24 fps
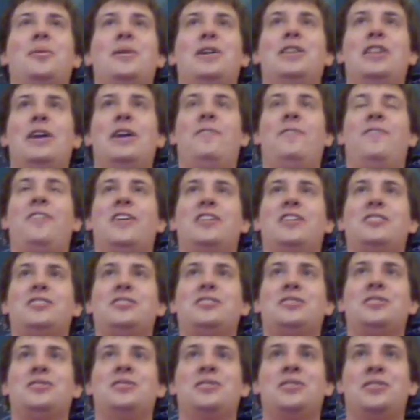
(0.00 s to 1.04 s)
They felt
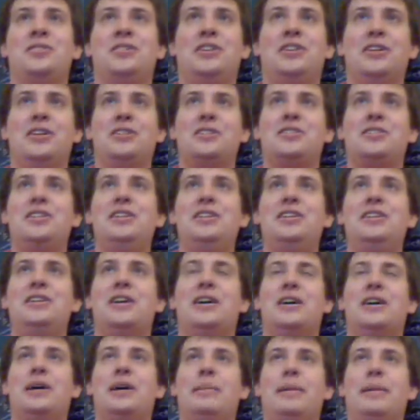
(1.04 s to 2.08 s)
guilty
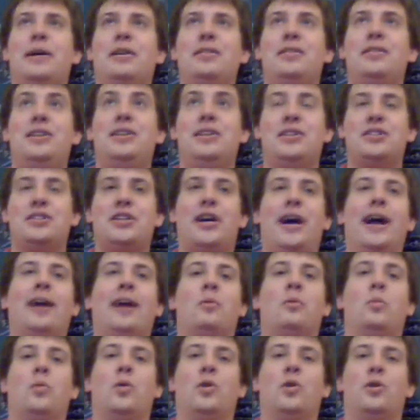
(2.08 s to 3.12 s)
about the
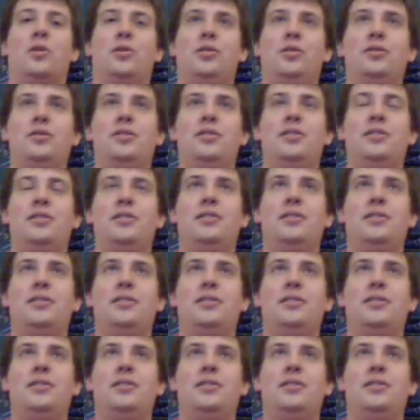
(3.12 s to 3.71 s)
entire world.